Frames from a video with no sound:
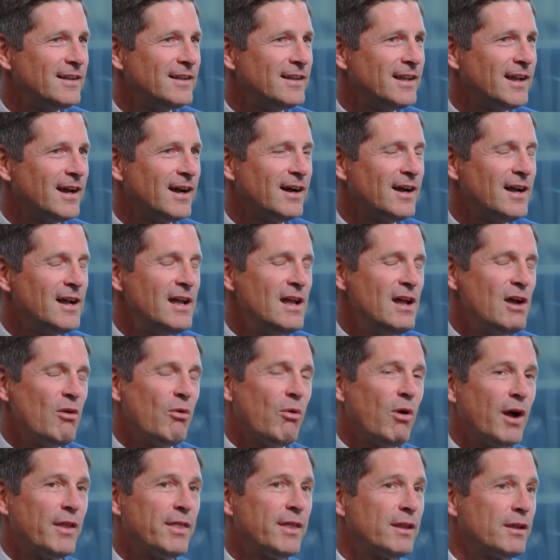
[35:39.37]
Yeah.
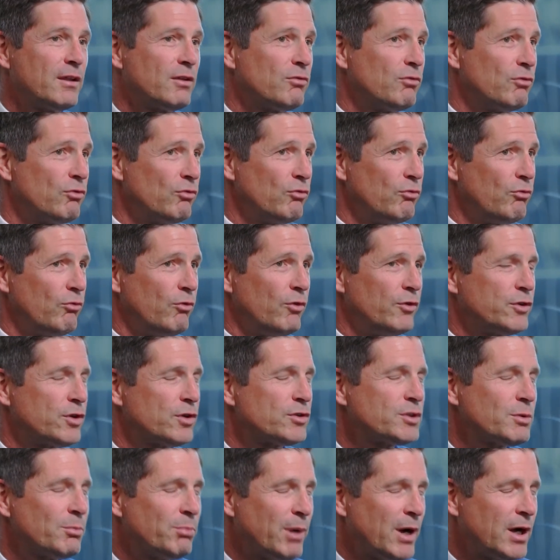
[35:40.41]
Well, I think in
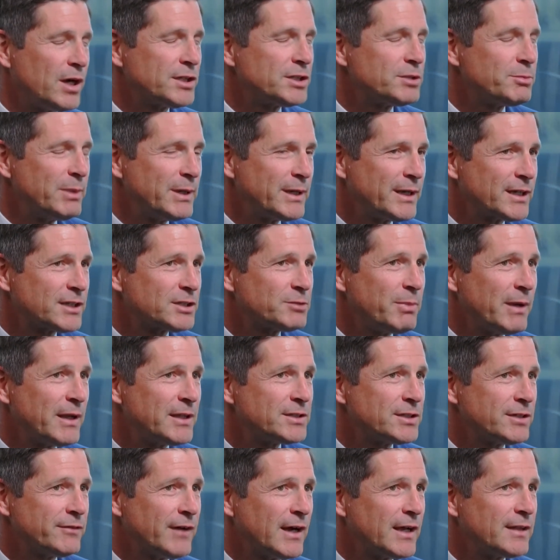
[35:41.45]
terms of bonds being
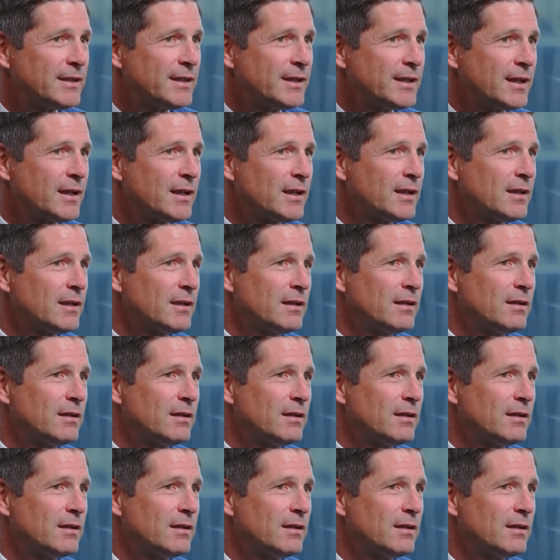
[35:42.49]
expensive, I think